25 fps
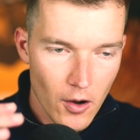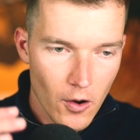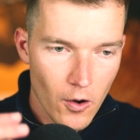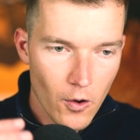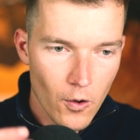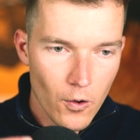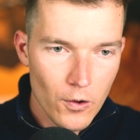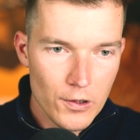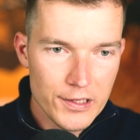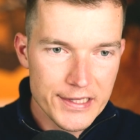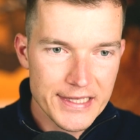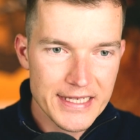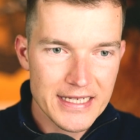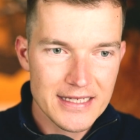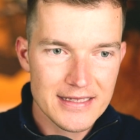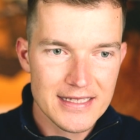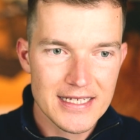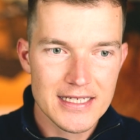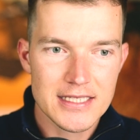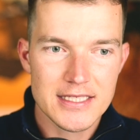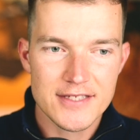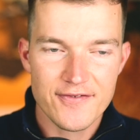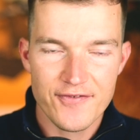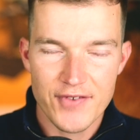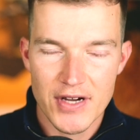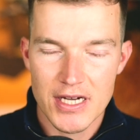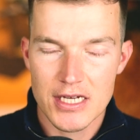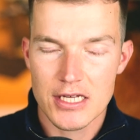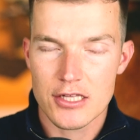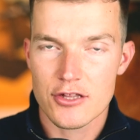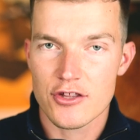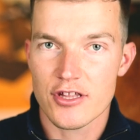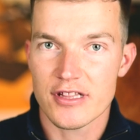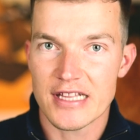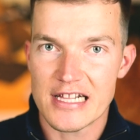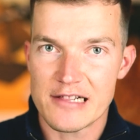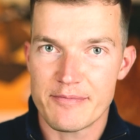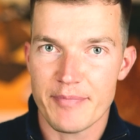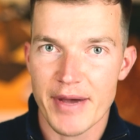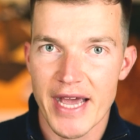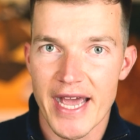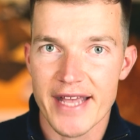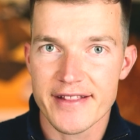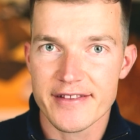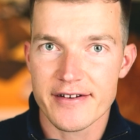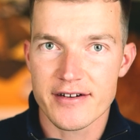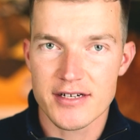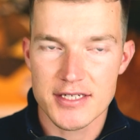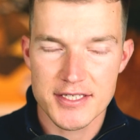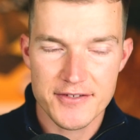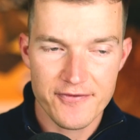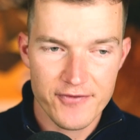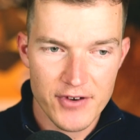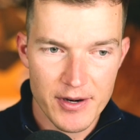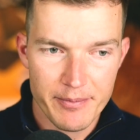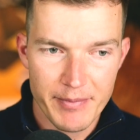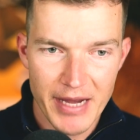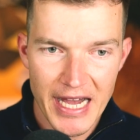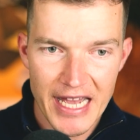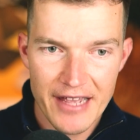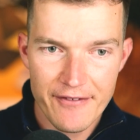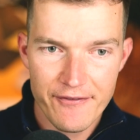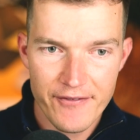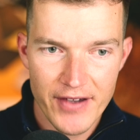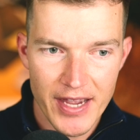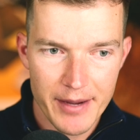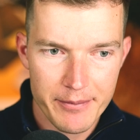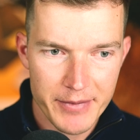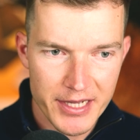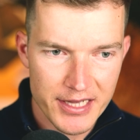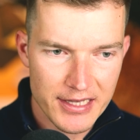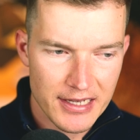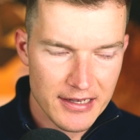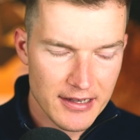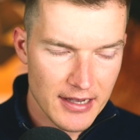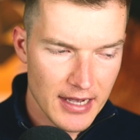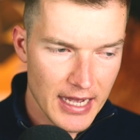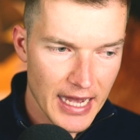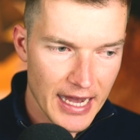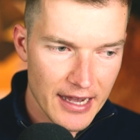All the dysfunctional patterns from my family,